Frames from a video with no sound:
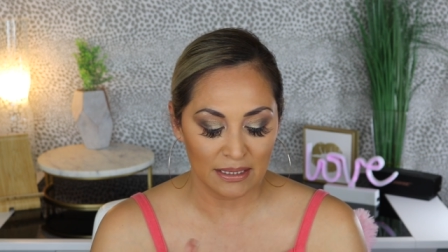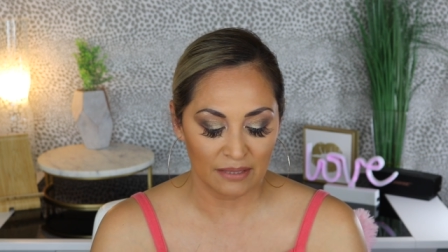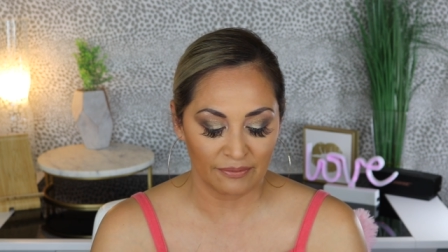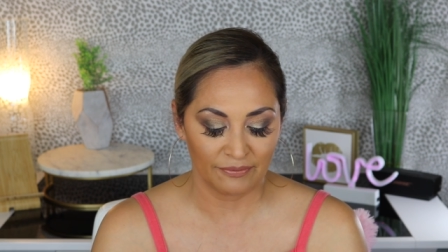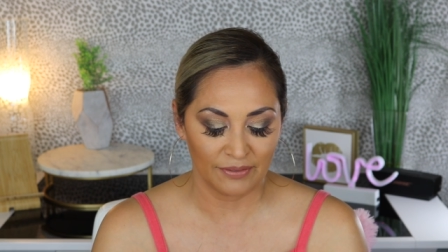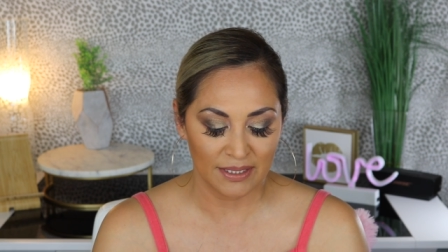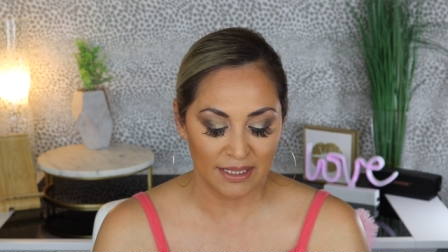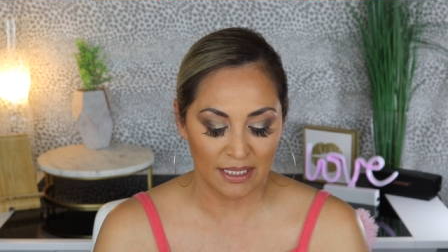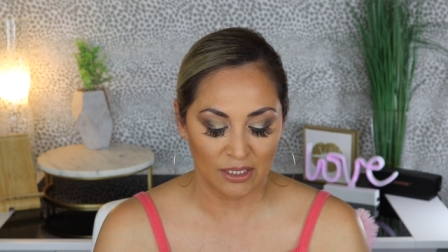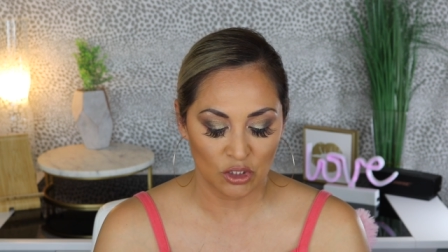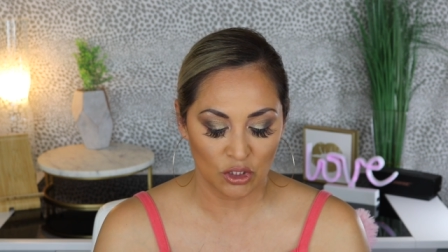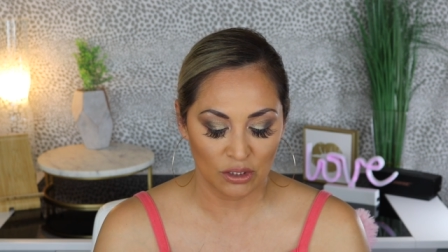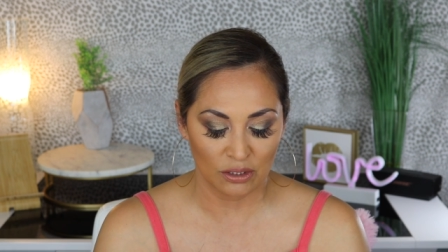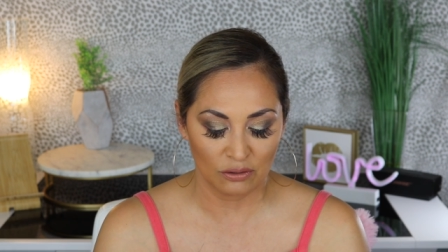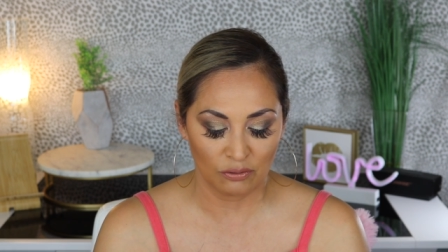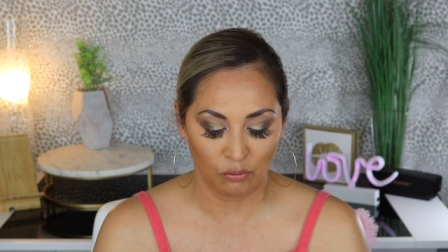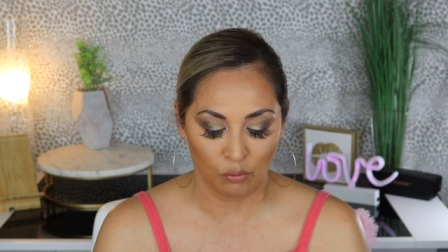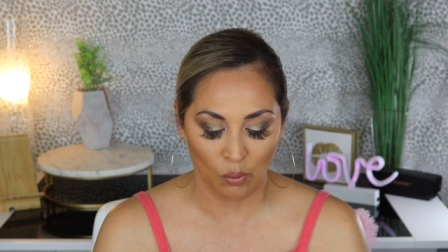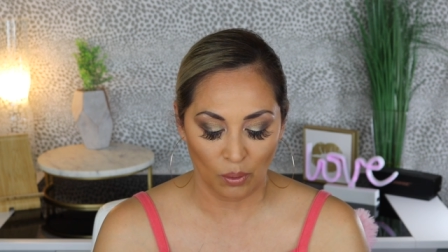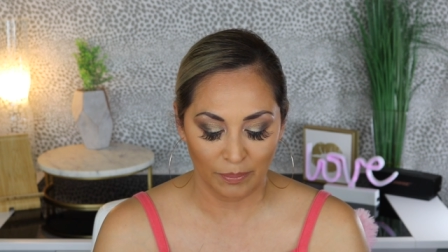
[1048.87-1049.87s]
the Physicians
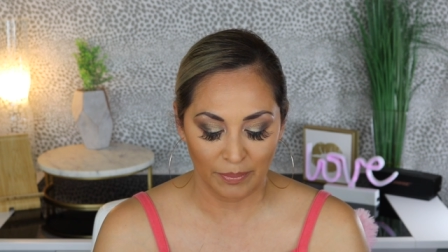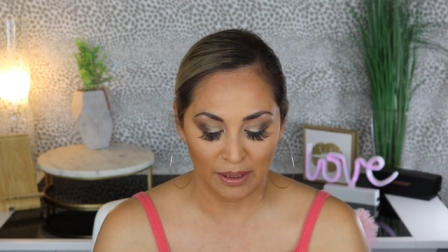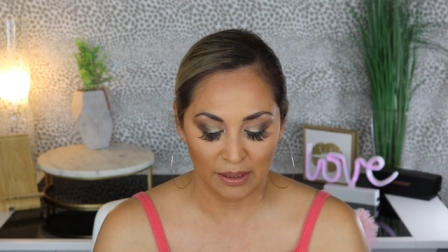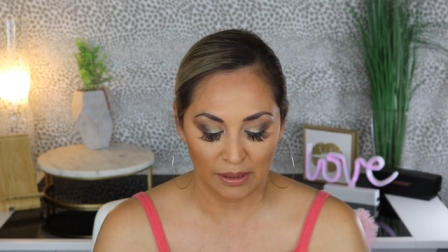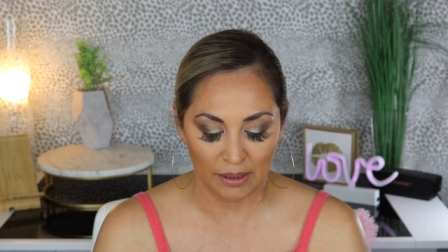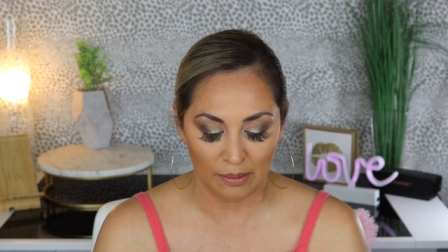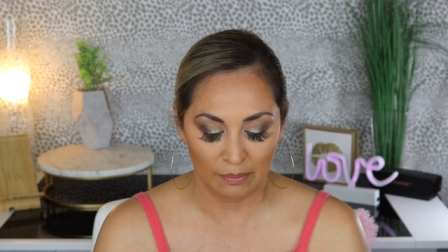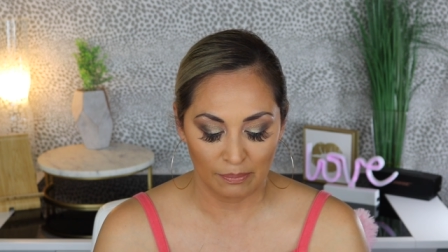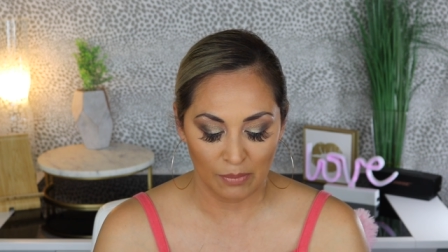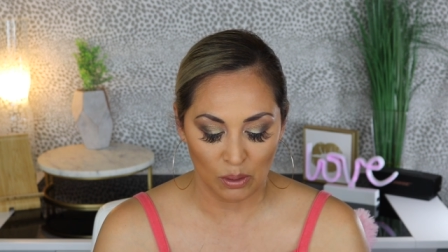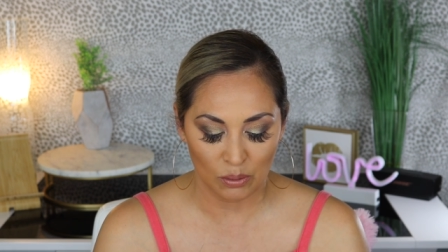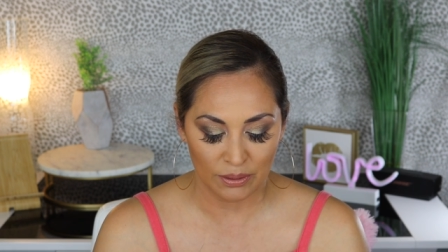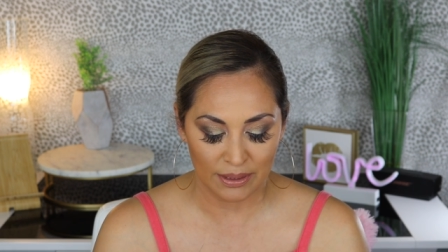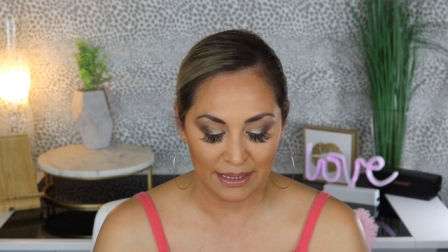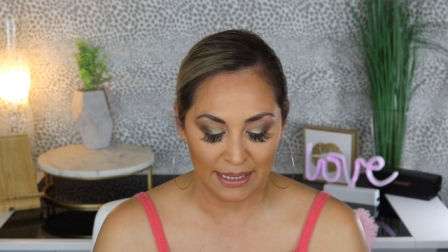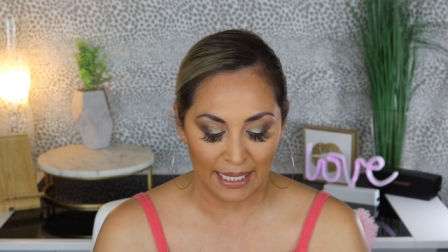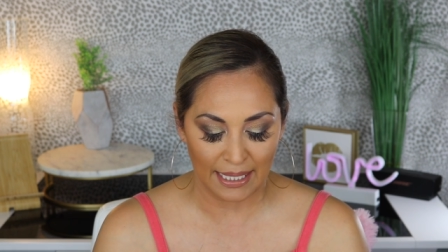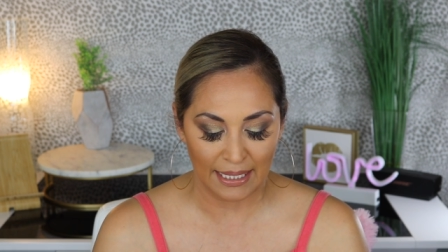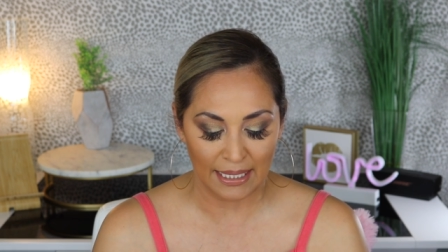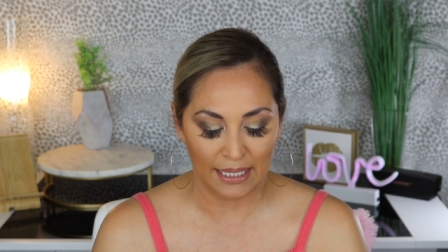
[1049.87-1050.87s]
Formula
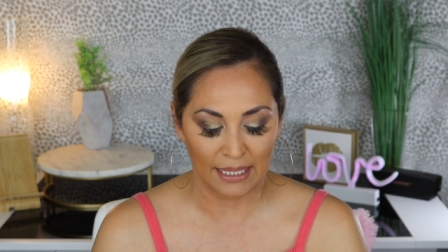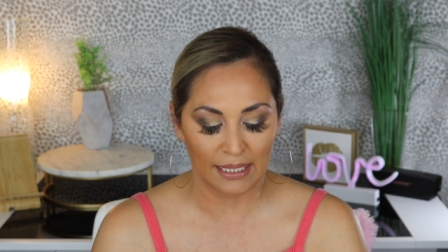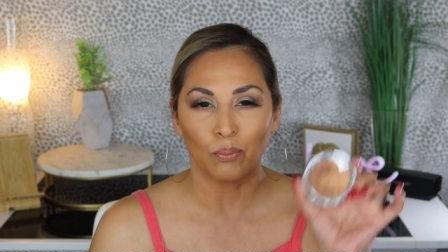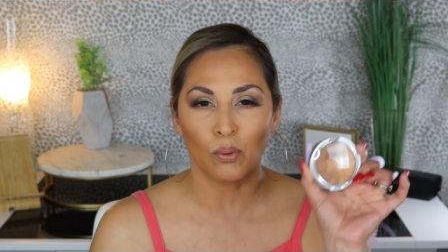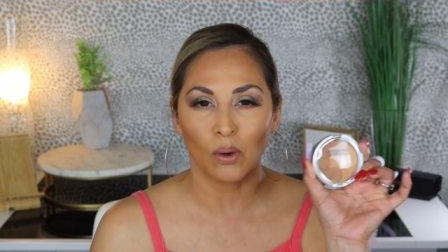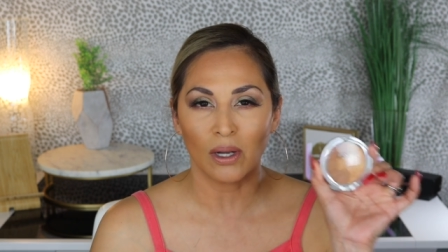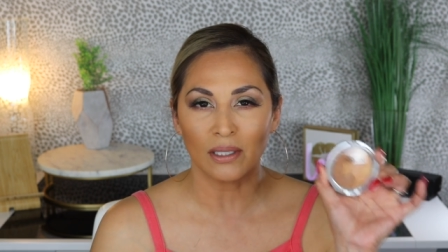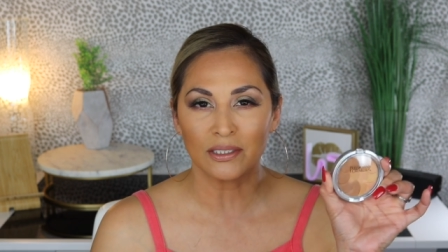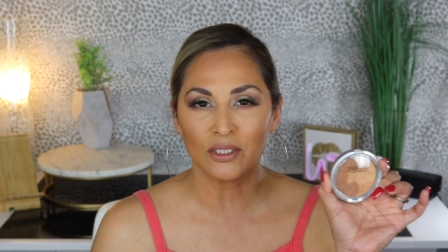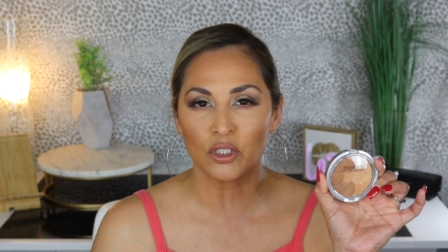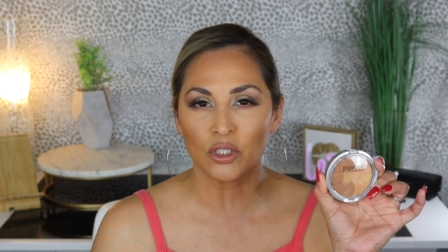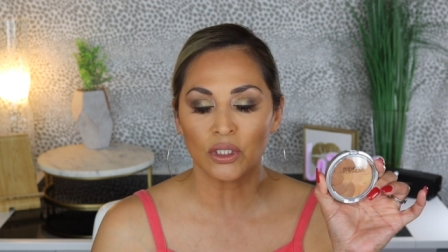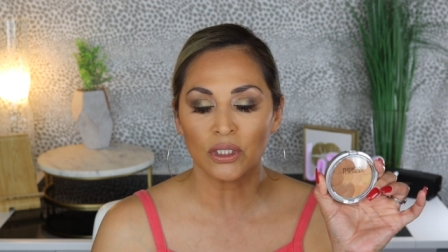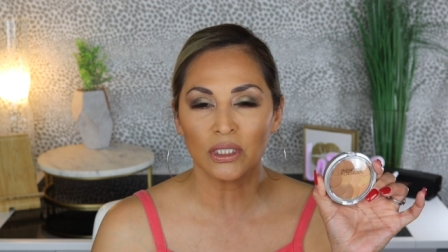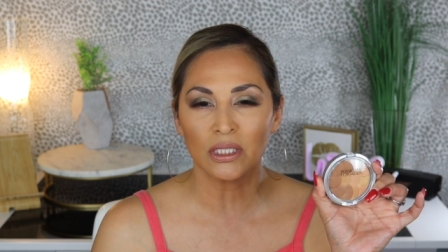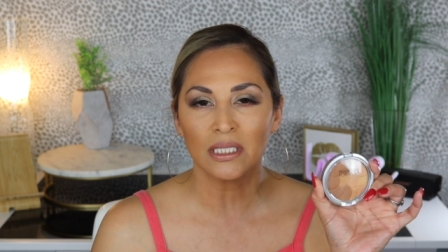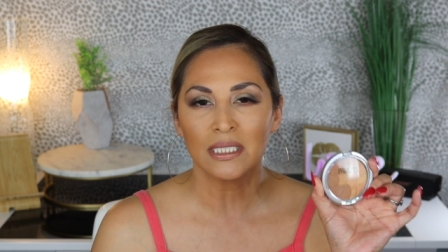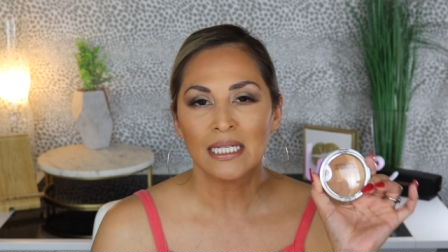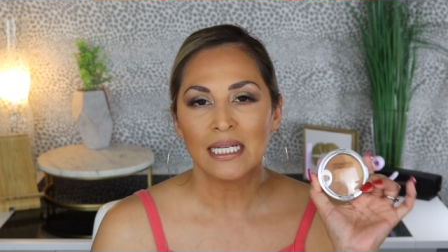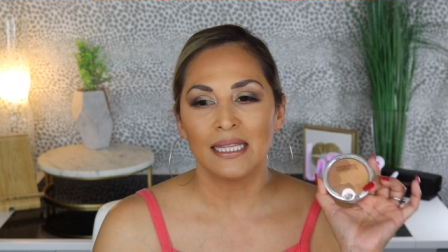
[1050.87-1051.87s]
Mosaic Bronzer.